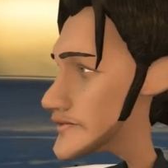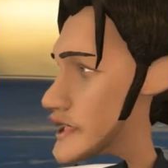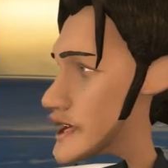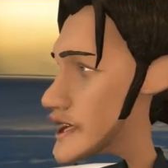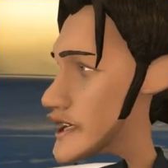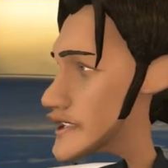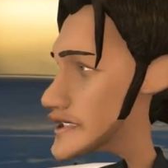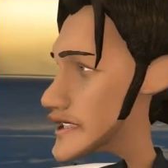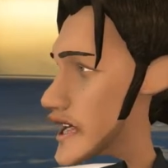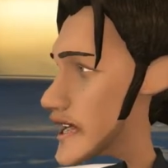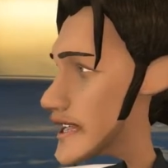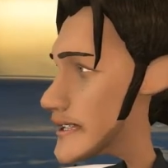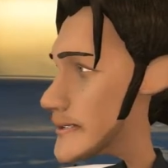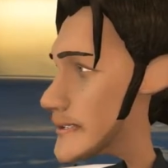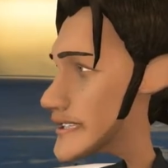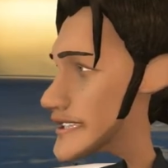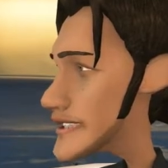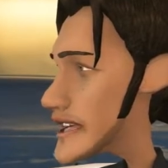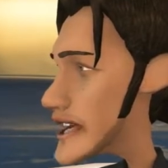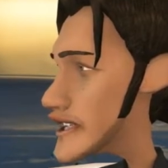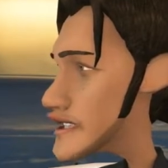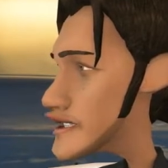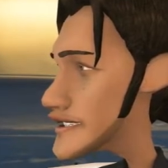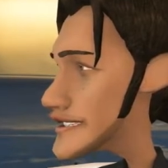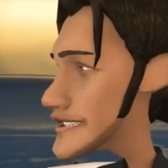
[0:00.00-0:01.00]
There is a
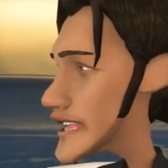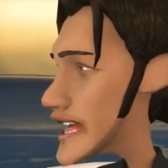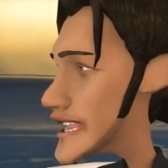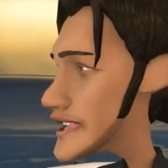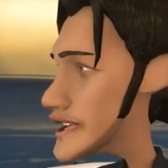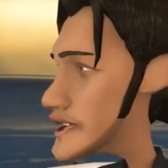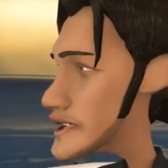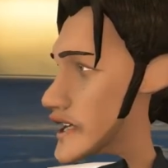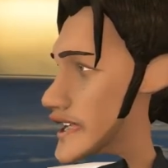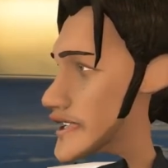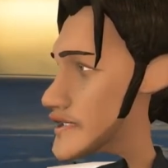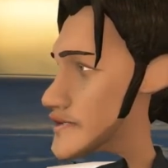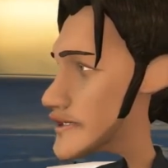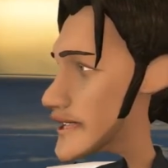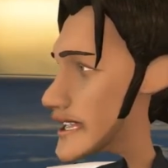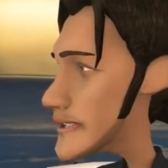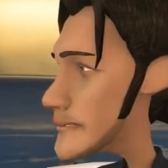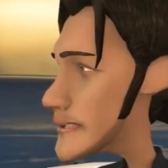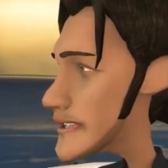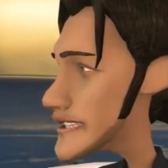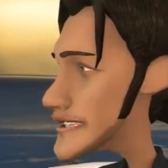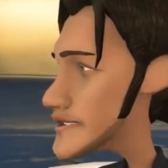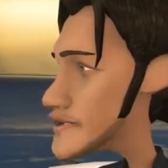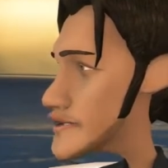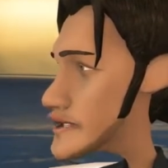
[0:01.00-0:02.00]
limitation that there can
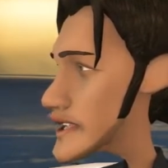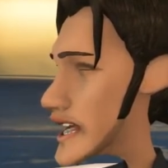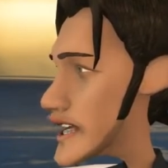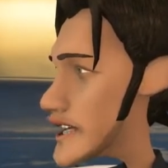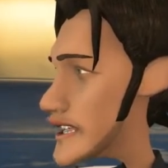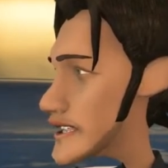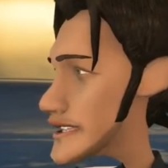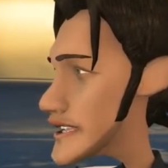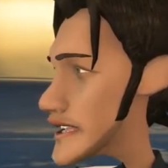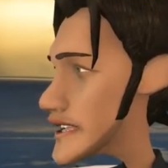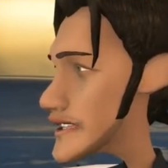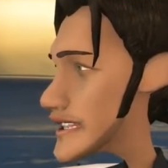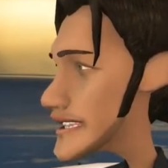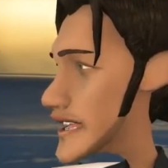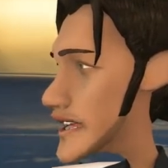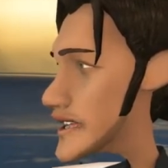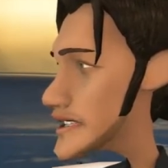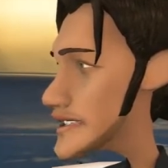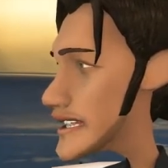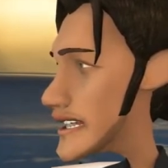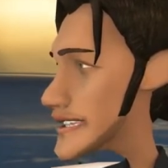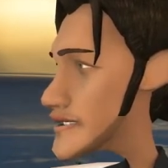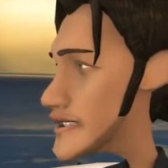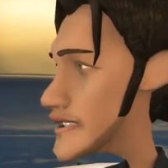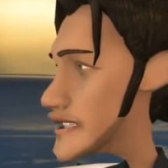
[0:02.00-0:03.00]
only be two characters in a
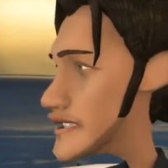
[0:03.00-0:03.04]
scene,